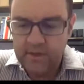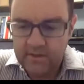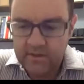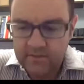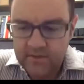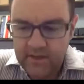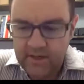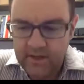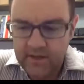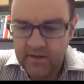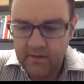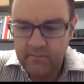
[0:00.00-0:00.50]

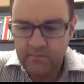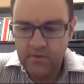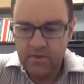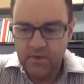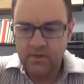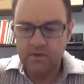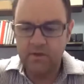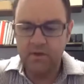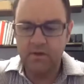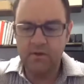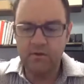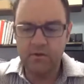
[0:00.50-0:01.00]
That's kind of the
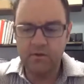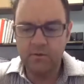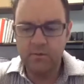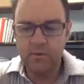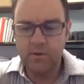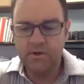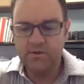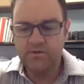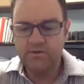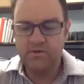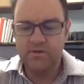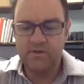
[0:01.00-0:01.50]
million-dollar
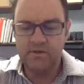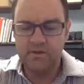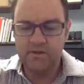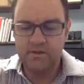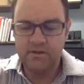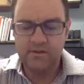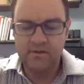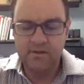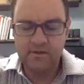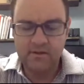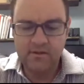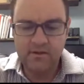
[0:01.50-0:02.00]
question.
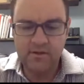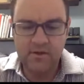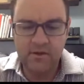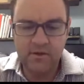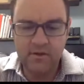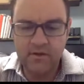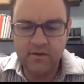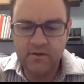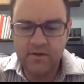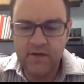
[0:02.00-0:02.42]
And the